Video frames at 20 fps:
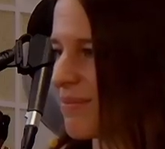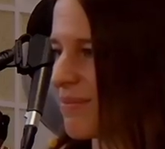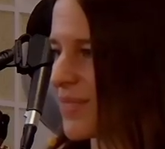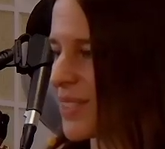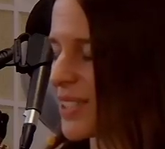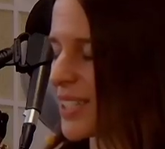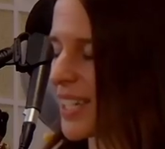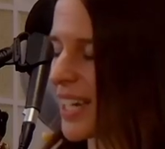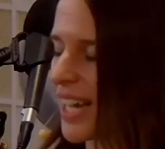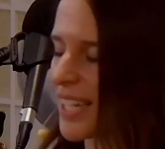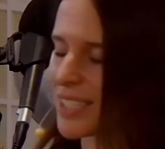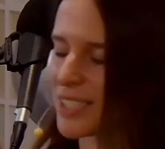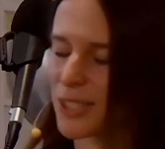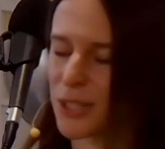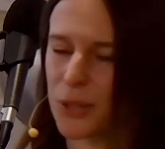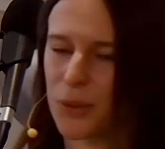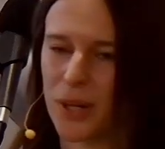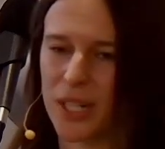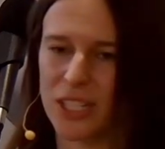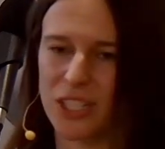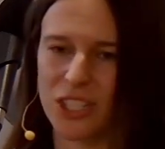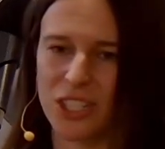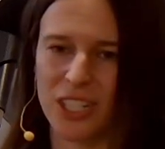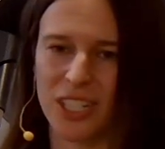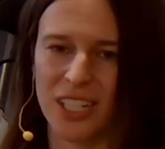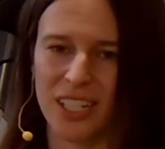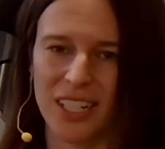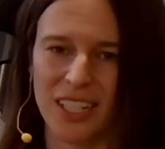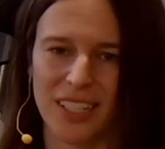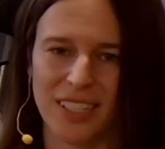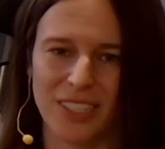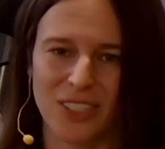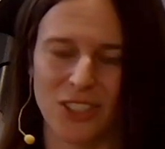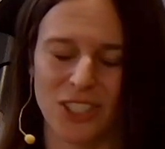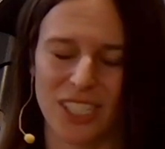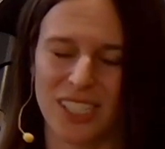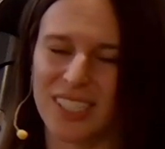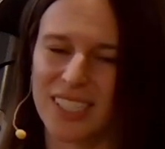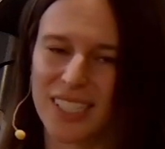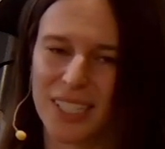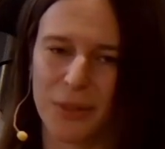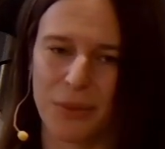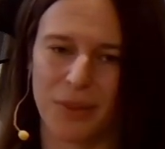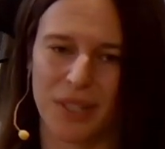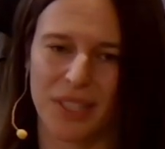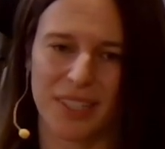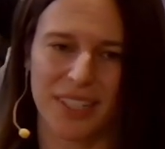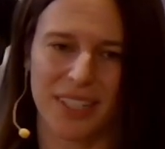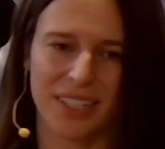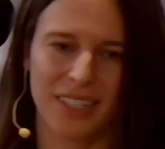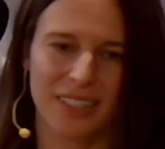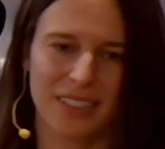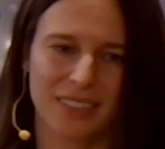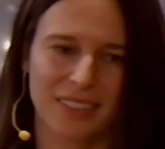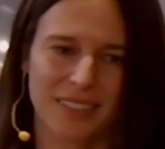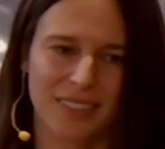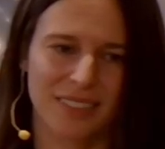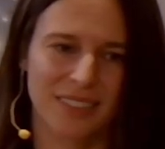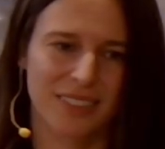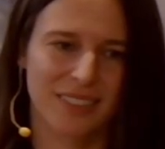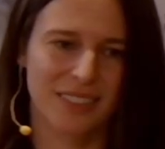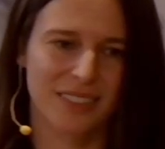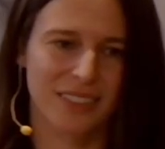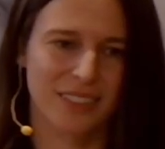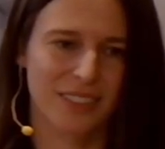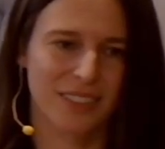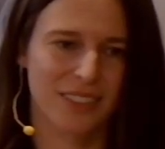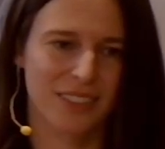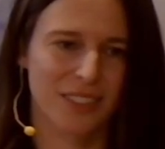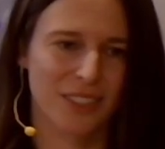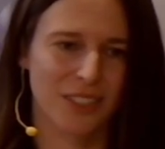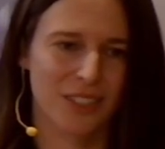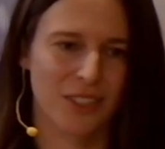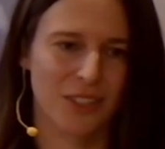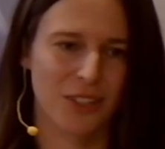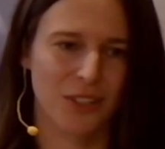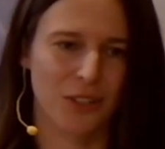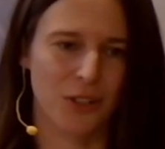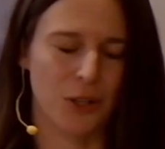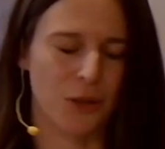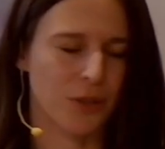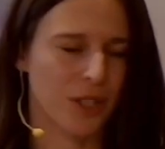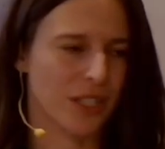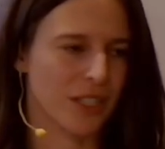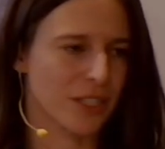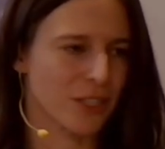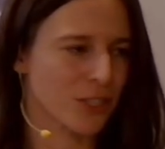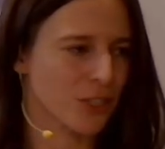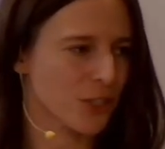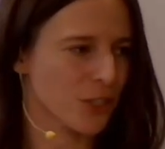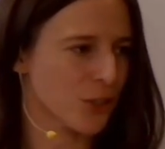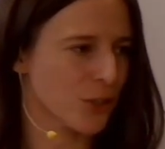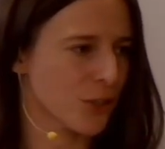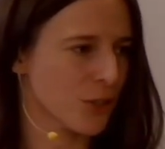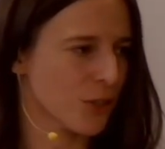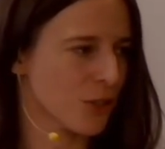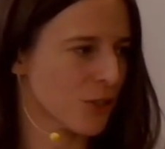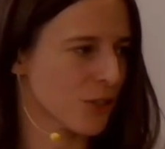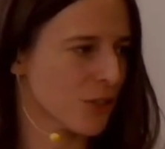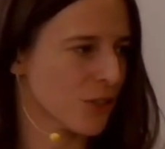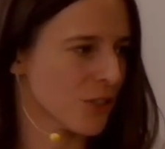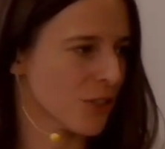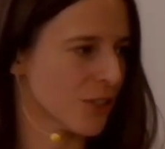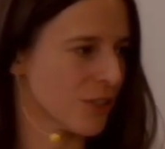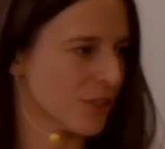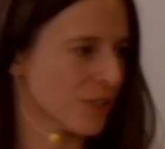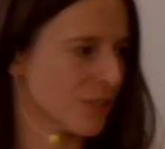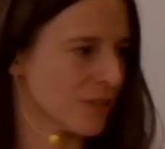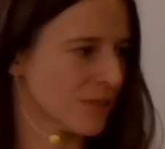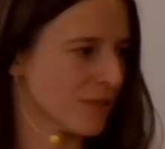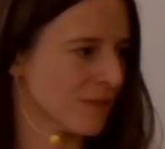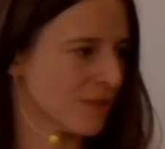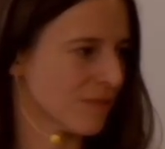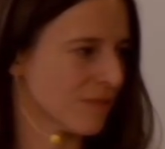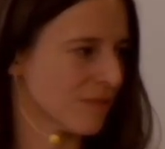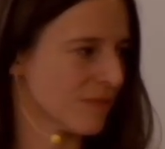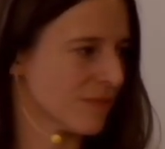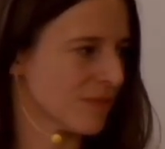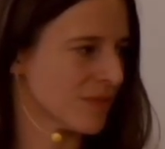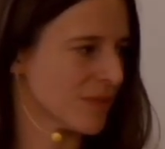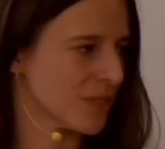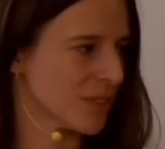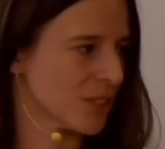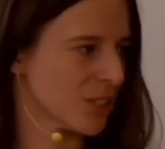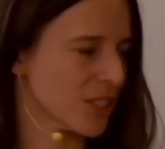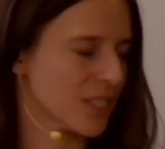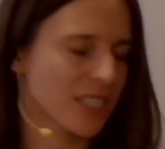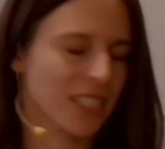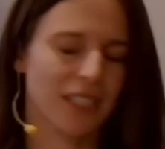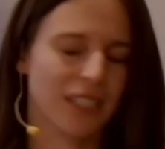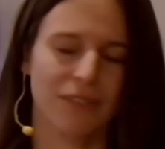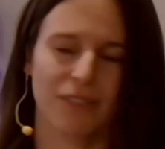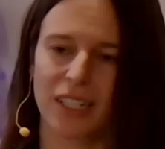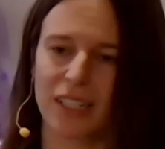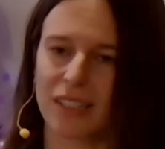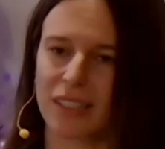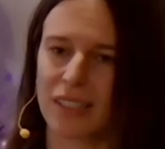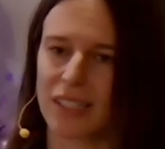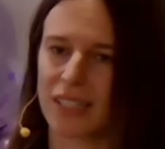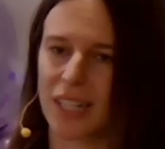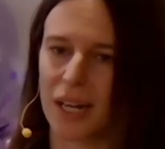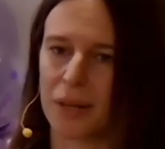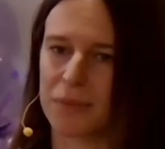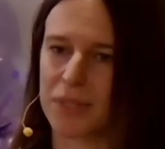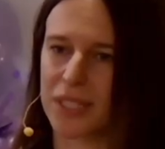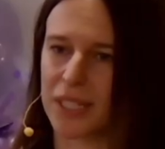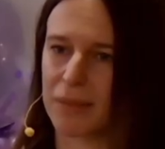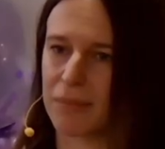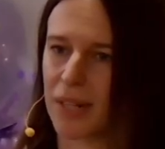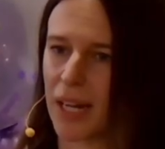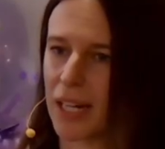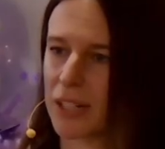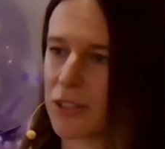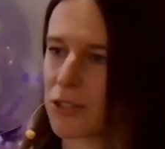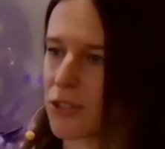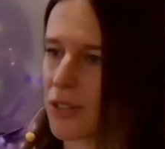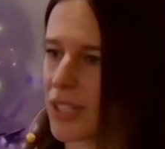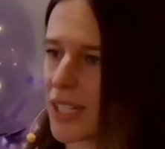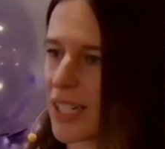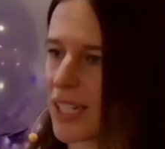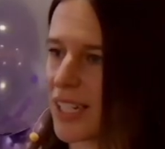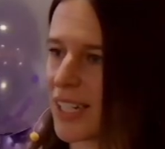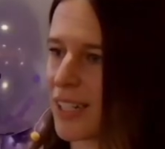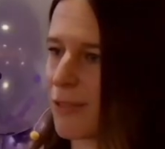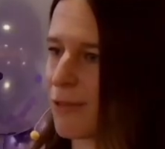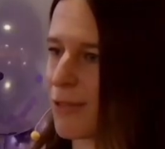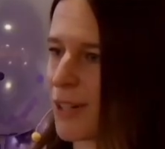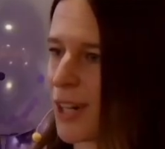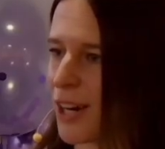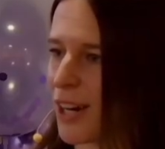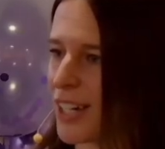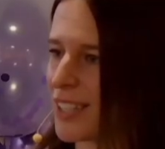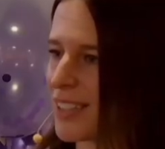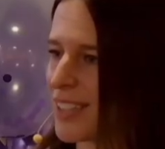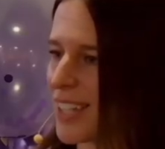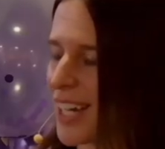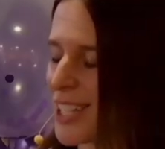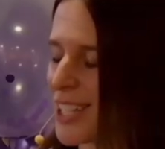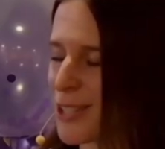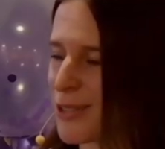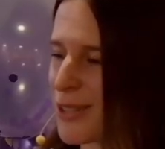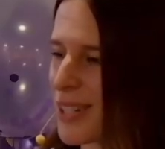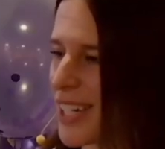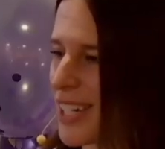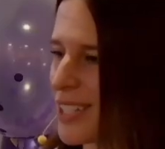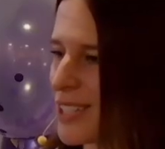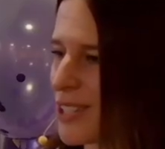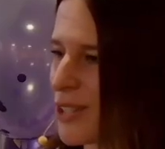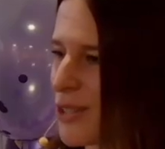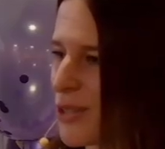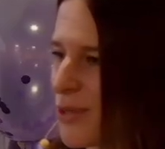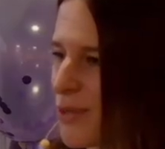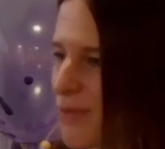You can ask the question and then just sit with it. No need to search. Just see if anything comes up naturally, and if not, that's okay too.